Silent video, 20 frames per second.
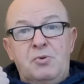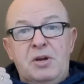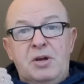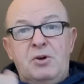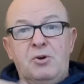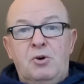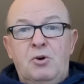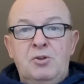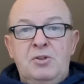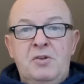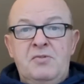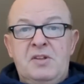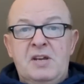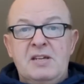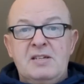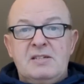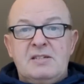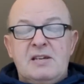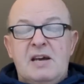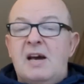recording of
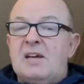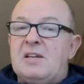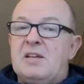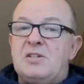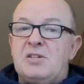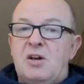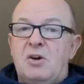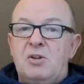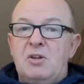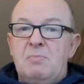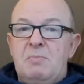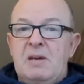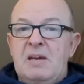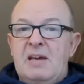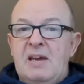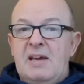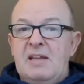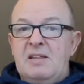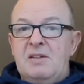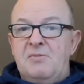this and it's going to
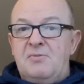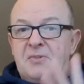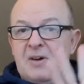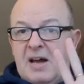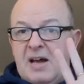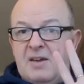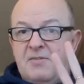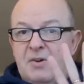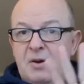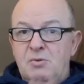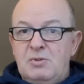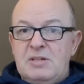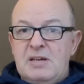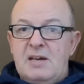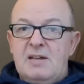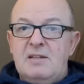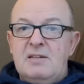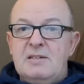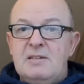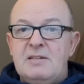be in the 5
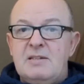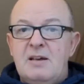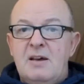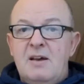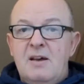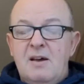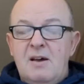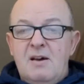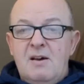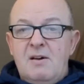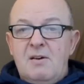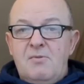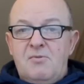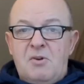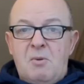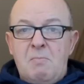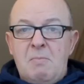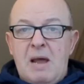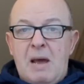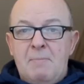hotels
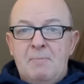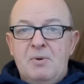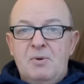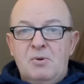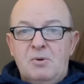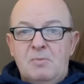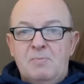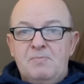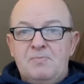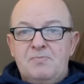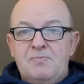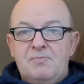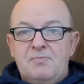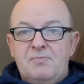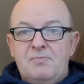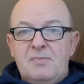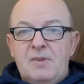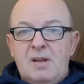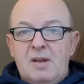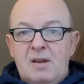from Blackpool.
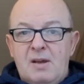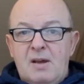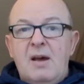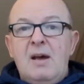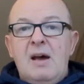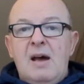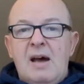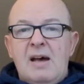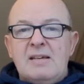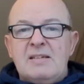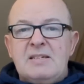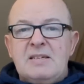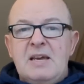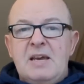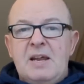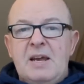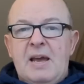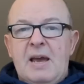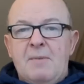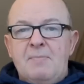I'll see
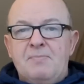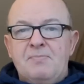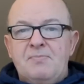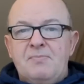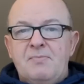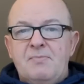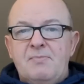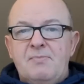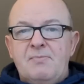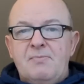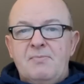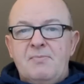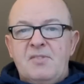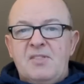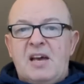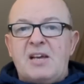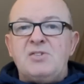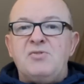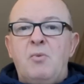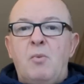you again.
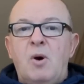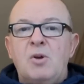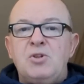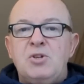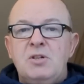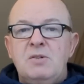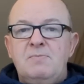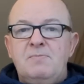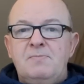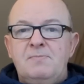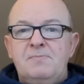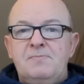Thanks for watching